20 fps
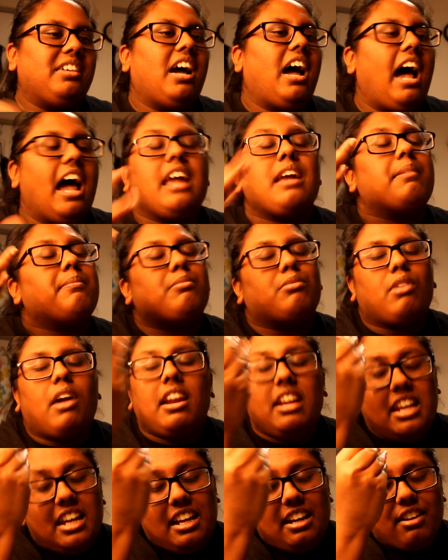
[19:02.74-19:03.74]
I am
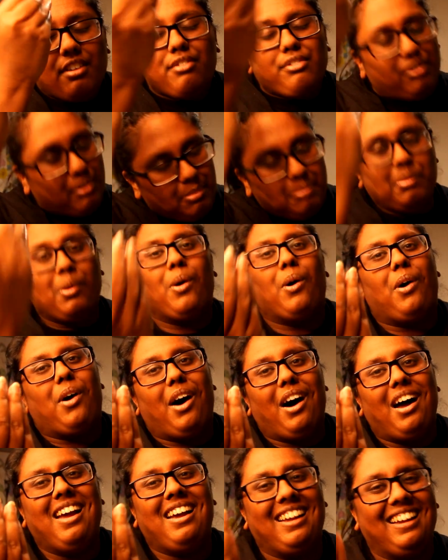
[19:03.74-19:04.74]
ready for
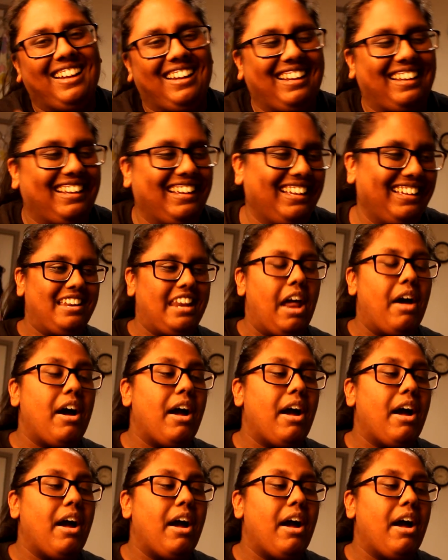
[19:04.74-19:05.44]
more. Now,